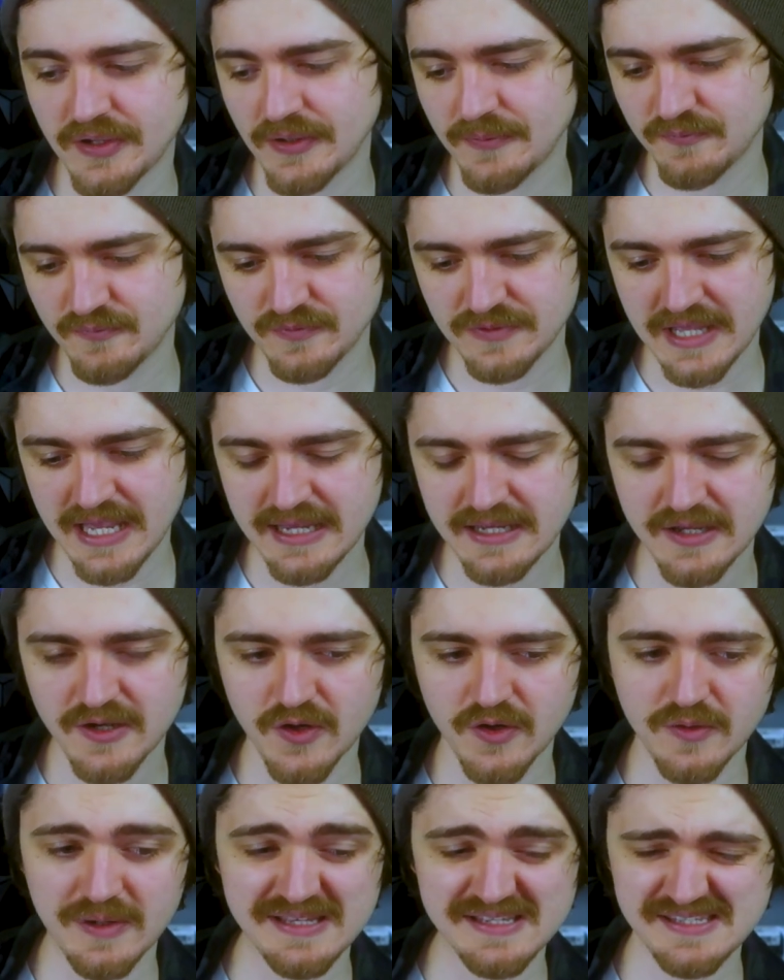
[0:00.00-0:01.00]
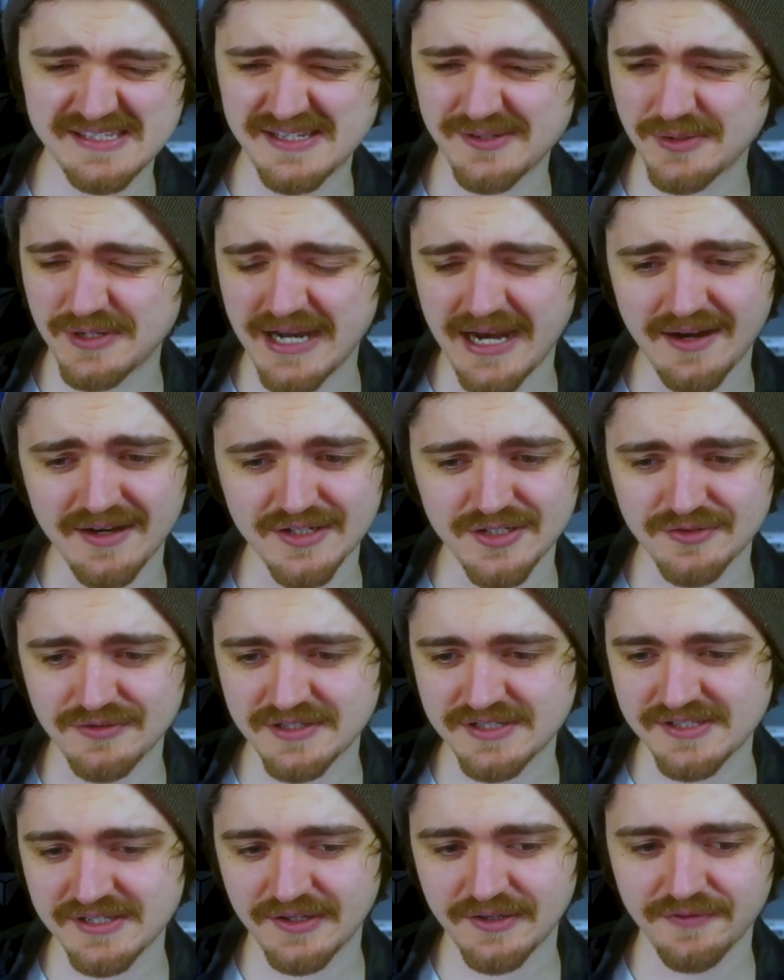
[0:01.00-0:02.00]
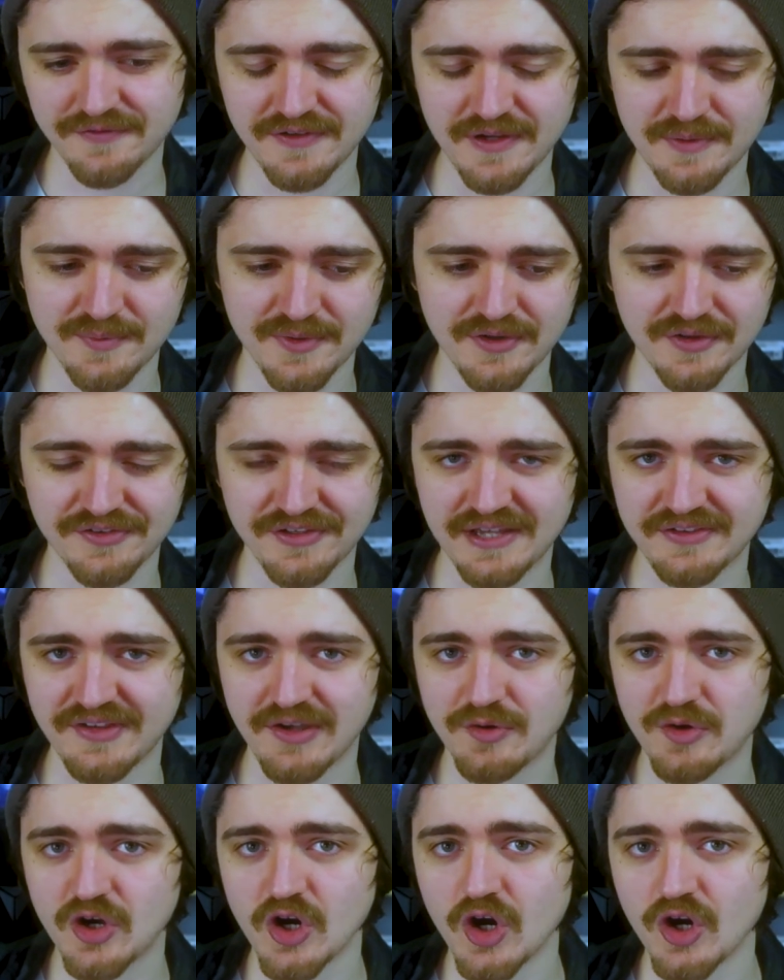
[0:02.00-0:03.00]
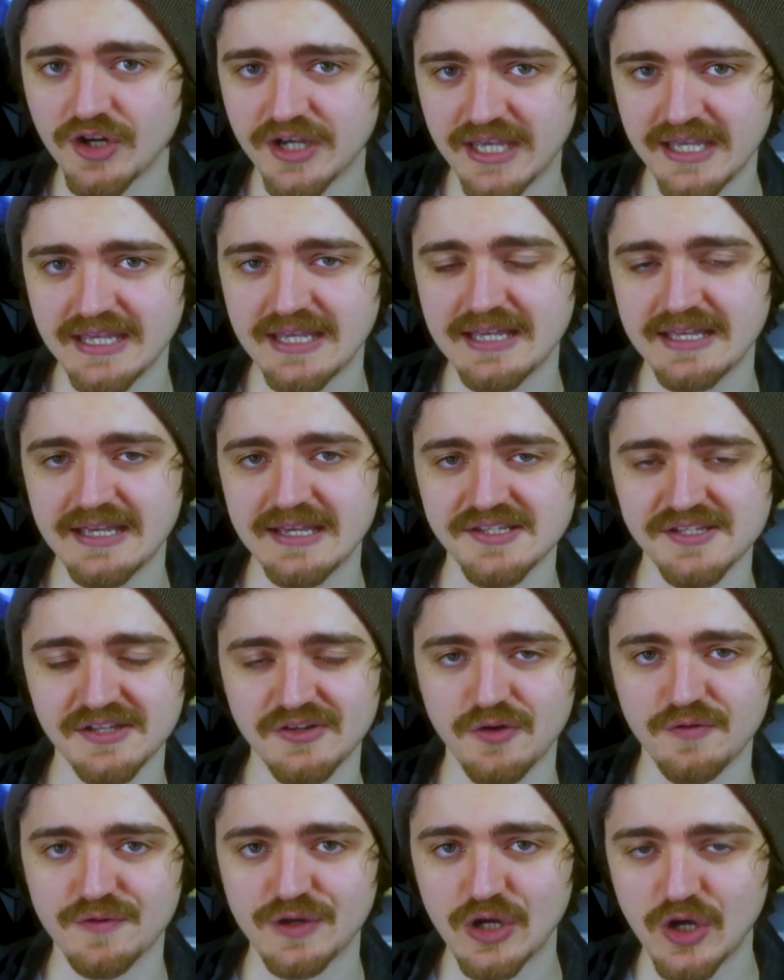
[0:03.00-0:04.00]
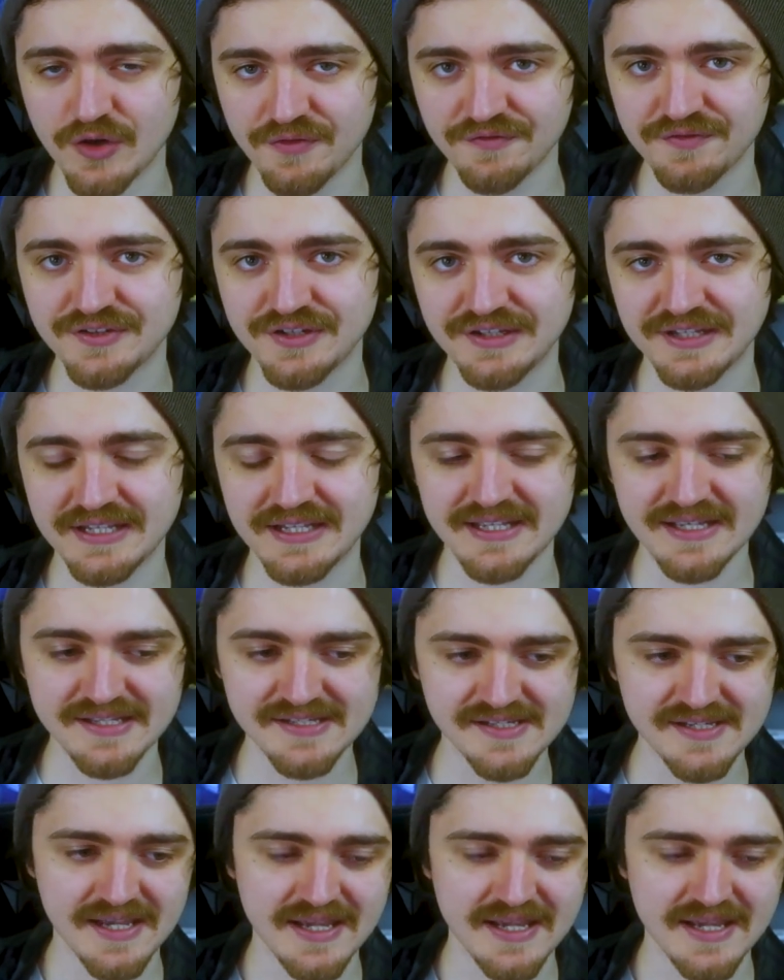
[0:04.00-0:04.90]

but hey ho, it's still characteristic of him because that's how cocky he is and overconfident he is.